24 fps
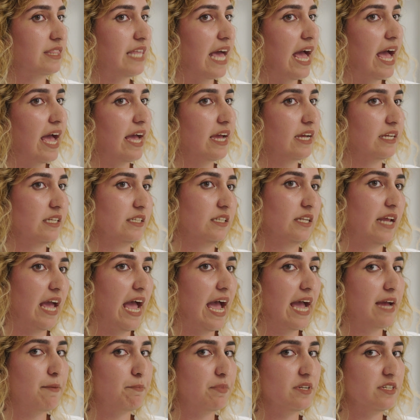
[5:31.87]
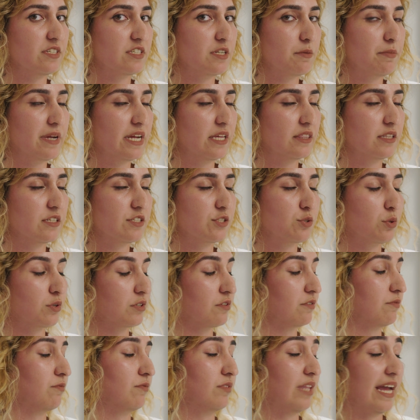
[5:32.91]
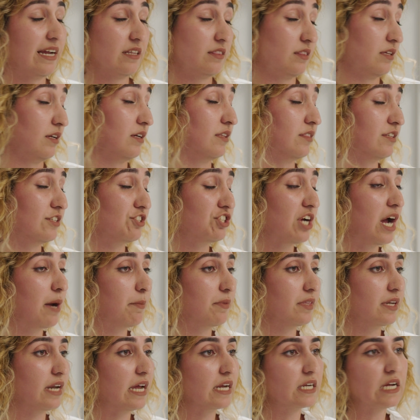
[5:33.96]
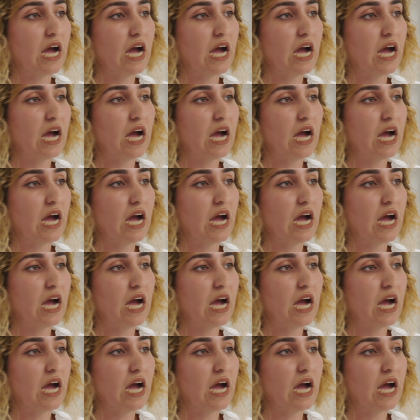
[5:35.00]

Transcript: that happened to be the sort of like the the job that I